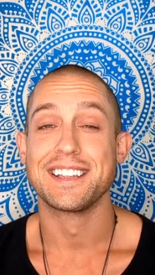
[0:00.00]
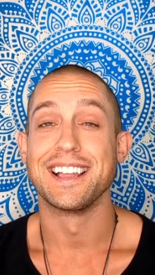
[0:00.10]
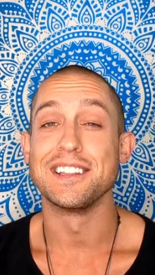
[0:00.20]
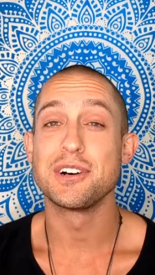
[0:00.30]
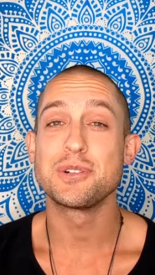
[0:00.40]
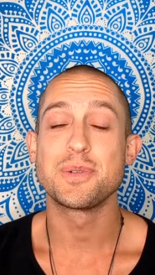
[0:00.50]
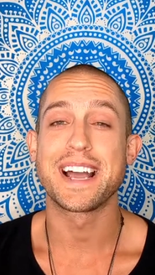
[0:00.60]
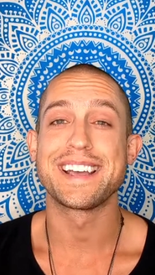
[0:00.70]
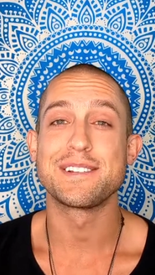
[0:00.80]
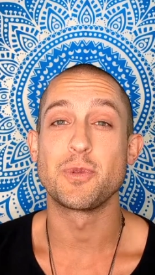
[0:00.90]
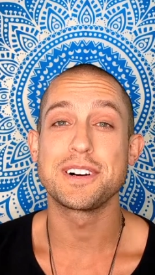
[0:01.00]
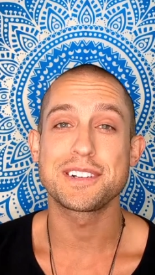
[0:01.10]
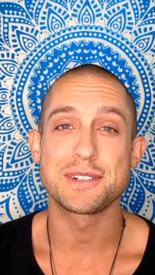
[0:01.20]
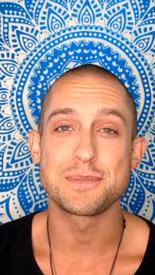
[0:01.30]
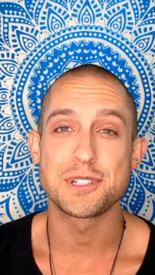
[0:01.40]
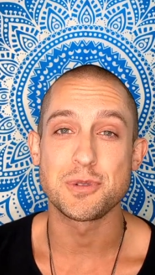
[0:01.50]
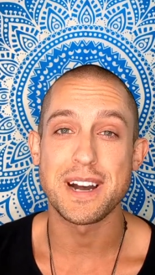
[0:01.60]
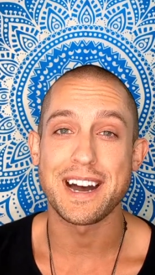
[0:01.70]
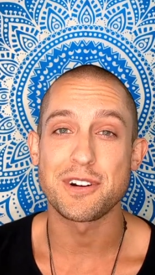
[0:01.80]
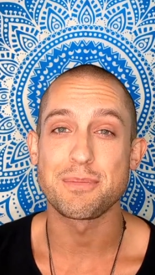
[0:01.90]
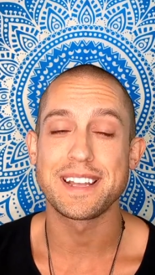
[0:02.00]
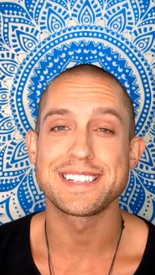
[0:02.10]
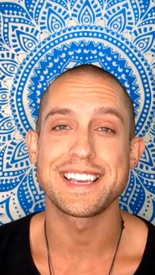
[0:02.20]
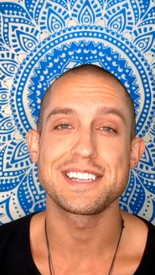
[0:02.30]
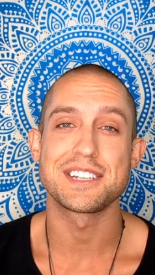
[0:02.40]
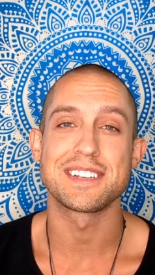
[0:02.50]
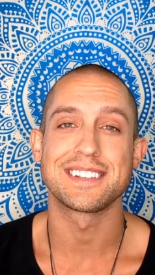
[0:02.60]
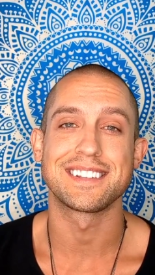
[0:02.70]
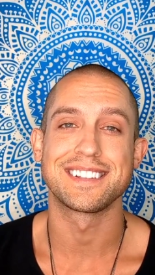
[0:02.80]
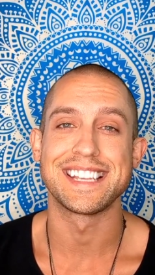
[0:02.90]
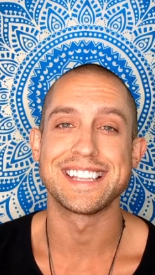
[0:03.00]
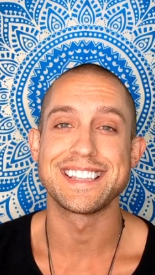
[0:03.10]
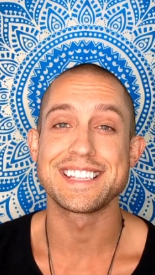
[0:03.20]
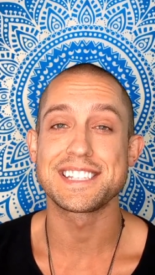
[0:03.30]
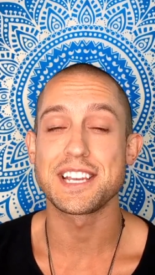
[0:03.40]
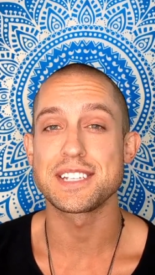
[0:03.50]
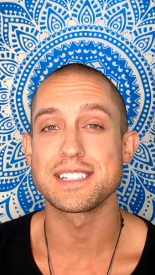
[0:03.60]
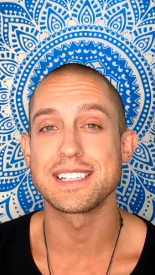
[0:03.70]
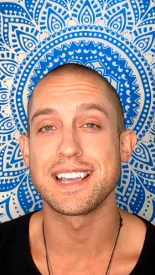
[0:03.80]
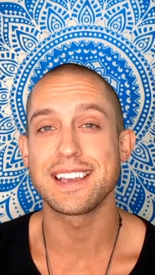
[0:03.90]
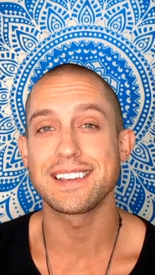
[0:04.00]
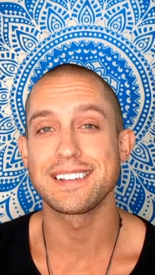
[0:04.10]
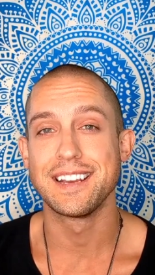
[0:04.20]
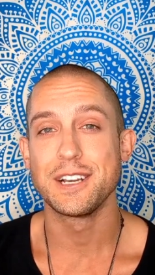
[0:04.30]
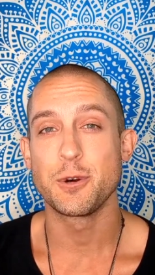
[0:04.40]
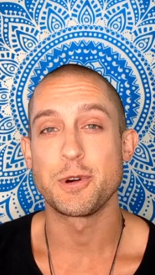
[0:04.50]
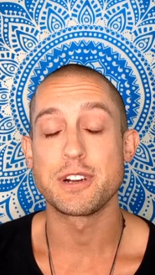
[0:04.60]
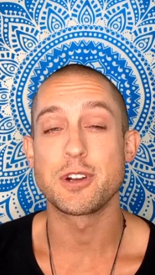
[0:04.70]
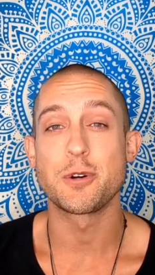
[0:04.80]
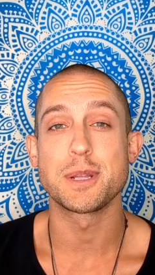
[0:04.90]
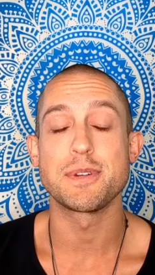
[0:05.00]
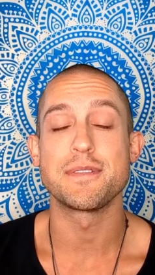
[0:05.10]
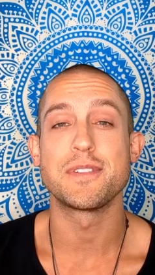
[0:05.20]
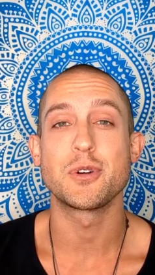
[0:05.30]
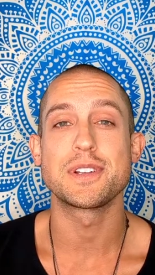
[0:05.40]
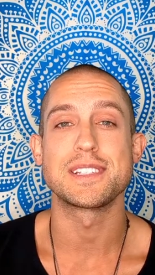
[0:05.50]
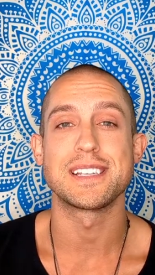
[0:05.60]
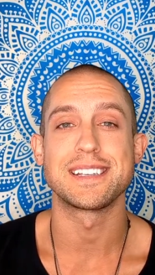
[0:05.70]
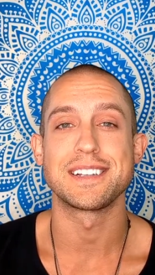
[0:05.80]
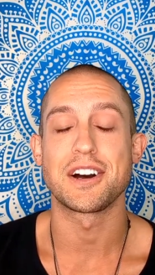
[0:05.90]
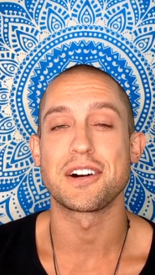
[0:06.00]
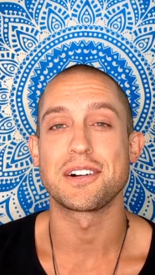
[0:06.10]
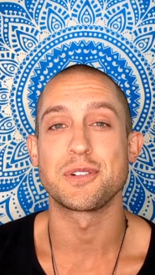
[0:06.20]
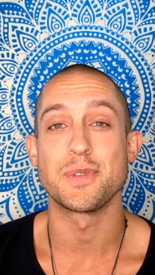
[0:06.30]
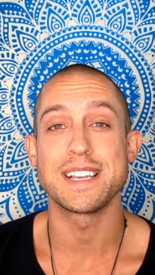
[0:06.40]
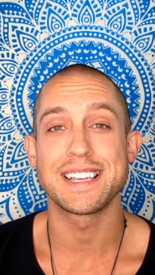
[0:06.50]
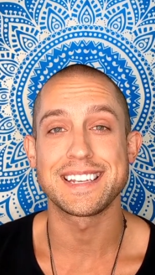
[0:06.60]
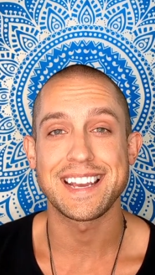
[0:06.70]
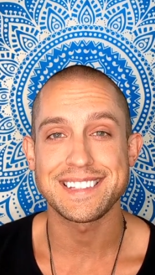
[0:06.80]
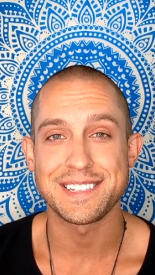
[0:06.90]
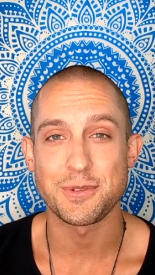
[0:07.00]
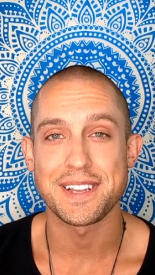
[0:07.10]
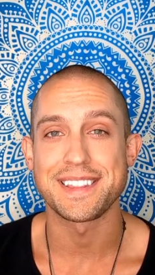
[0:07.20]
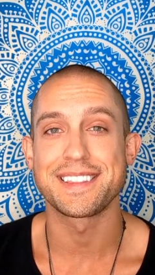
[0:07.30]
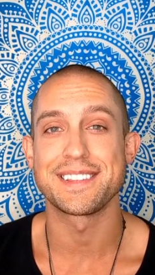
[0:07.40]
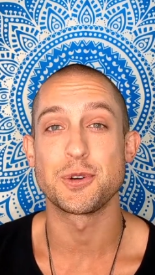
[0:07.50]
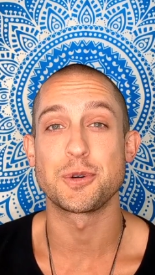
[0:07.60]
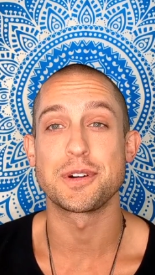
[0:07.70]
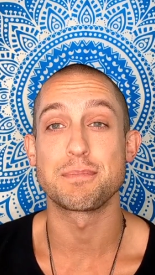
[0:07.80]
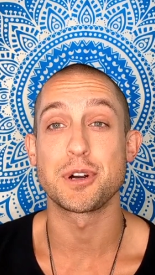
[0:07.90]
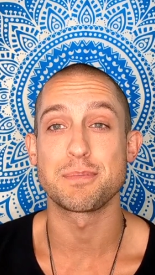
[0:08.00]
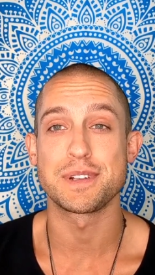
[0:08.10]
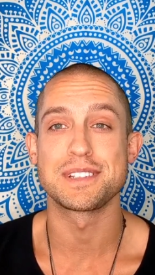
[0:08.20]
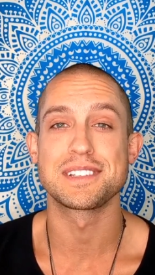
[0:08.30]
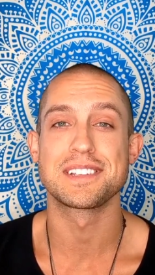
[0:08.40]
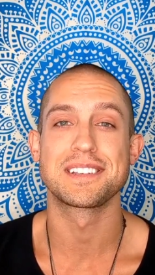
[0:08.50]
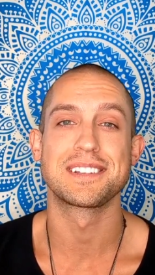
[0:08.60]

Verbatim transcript: Hello and welcome to our meditation. In this session today, we are going to be focusing on reconnecting with your purpose.